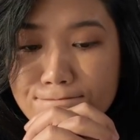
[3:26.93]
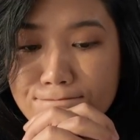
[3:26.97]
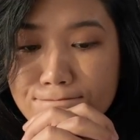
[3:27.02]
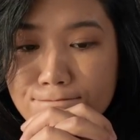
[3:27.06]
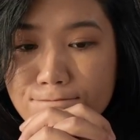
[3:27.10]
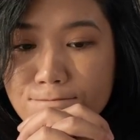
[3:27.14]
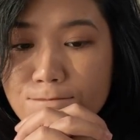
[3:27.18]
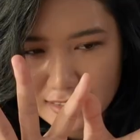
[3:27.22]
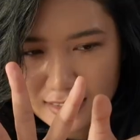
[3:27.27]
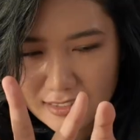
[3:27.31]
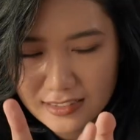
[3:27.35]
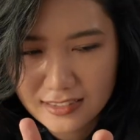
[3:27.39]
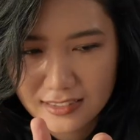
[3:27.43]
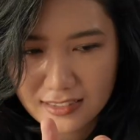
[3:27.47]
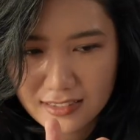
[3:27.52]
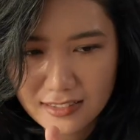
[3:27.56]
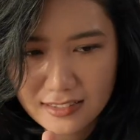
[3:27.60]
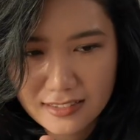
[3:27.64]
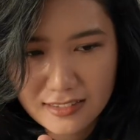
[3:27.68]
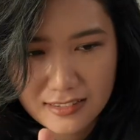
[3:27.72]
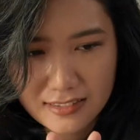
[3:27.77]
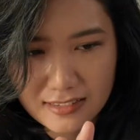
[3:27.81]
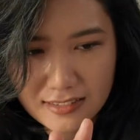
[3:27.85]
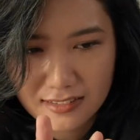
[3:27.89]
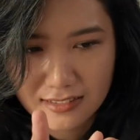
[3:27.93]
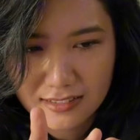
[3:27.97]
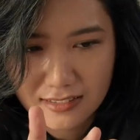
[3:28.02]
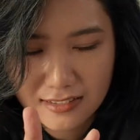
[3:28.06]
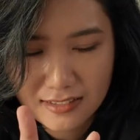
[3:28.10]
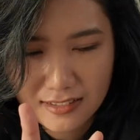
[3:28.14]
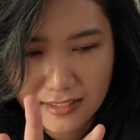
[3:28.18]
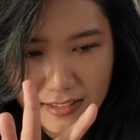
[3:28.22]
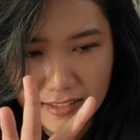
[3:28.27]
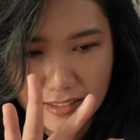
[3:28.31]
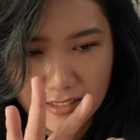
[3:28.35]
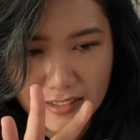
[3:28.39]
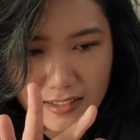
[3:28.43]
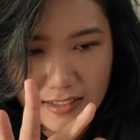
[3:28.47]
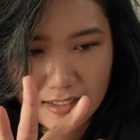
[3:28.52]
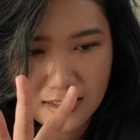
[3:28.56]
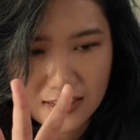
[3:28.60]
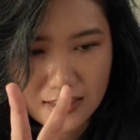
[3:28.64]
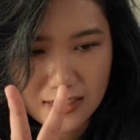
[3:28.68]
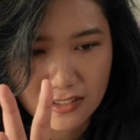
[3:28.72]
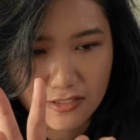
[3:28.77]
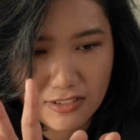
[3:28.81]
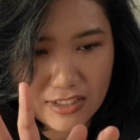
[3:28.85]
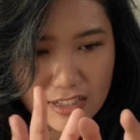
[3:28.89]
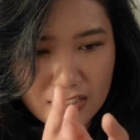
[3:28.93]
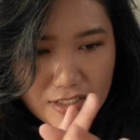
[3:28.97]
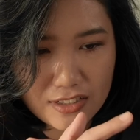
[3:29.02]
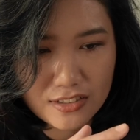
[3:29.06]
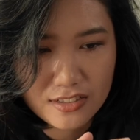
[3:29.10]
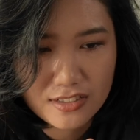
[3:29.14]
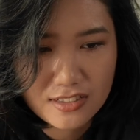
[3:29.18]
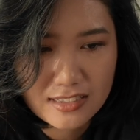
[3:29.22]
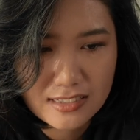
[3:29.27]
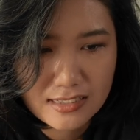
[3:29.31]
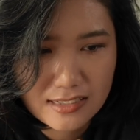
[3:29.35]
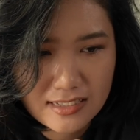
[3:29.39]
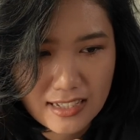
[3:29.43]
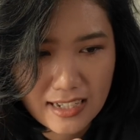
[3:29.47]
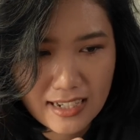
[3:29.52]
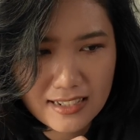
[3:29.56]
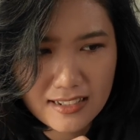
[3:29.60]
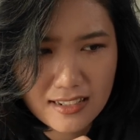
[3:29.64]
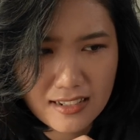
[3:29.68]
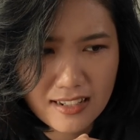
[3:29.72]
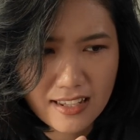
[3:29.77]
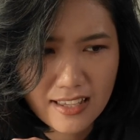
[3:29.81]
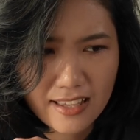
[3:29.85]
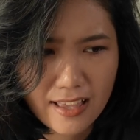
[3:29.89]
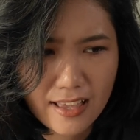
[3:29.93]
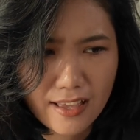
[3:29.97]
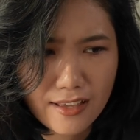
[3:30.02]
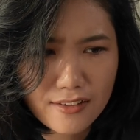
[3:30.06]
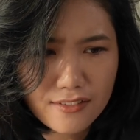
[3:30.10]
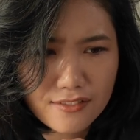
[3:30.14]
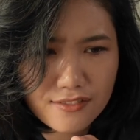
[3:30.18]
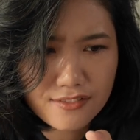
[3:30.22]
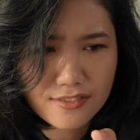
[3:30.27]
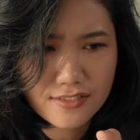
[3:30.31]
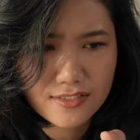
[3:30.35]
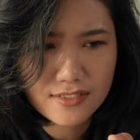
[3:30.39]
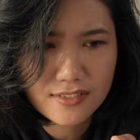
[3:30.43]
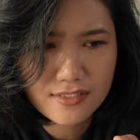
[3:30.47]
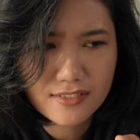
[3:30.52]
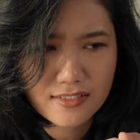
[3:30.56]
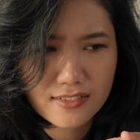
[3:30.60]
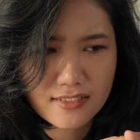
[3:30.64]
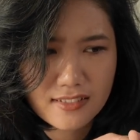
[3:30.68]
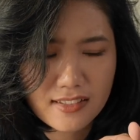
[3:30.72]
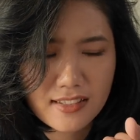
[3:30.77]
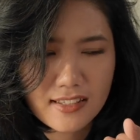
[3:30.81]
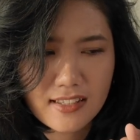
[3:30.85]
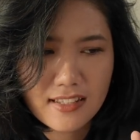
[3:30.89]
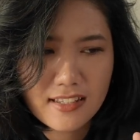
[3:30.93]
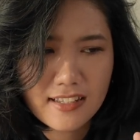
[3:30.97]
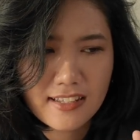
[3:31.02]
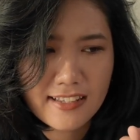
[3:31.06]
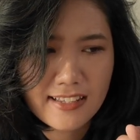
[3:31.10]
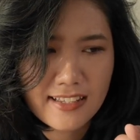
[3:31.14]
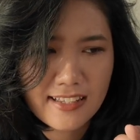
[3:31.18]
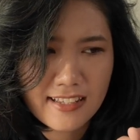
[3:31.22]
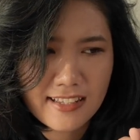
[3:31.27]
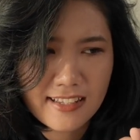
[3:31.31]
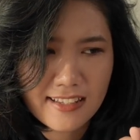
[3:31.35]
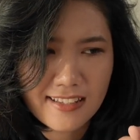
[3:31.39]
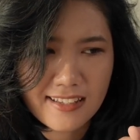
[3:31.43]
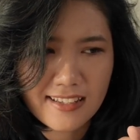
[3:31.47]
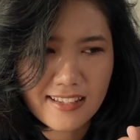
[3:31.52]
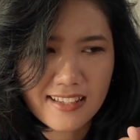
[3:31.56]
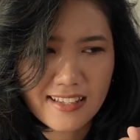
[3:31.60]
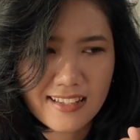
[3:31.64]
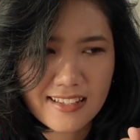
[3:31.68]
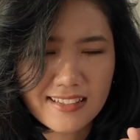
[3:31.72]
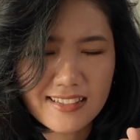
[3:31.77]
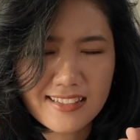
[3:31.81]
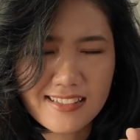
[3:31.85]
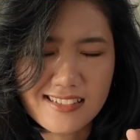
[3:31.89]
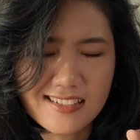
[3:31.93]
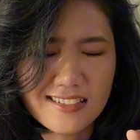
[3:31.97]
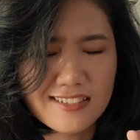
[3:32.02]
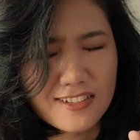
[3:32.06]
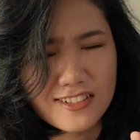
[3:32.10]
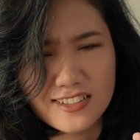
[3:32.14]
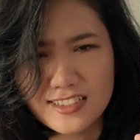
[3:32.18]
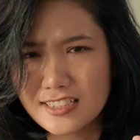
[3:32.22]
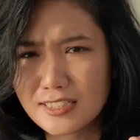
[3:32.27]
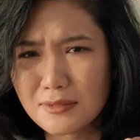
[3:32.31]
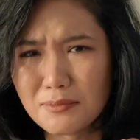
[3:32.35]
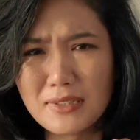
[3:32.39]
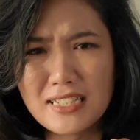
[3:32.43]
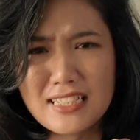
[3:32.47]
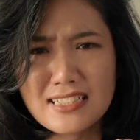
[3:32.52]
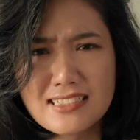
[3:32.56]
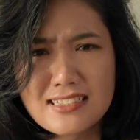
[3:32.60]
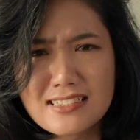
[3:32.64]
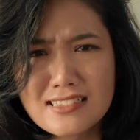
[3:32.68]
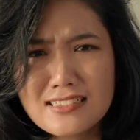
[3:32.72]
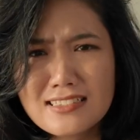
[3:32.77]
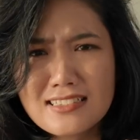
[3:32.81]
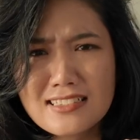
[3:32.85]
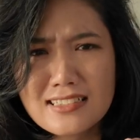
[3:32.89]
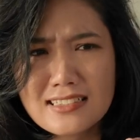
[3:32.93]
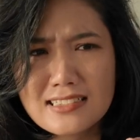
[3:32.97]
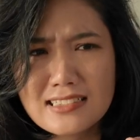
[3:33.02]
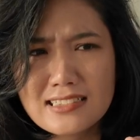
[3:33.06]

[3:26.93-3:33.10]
This current design that I have is not the best.